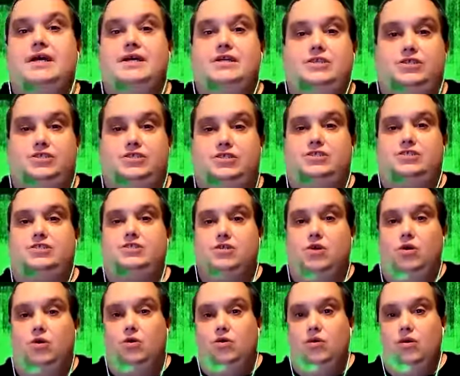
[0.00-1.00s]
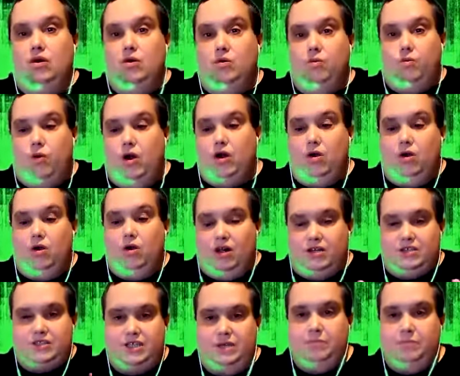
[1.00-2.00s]
to just, you know, run a
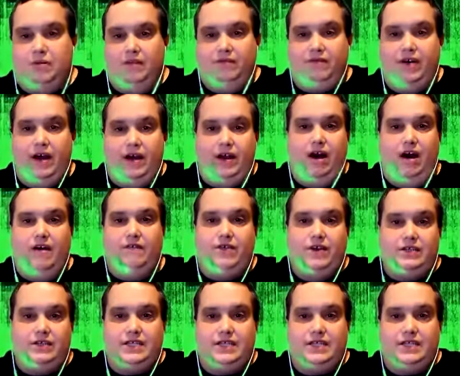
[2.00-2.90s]
simplified offense,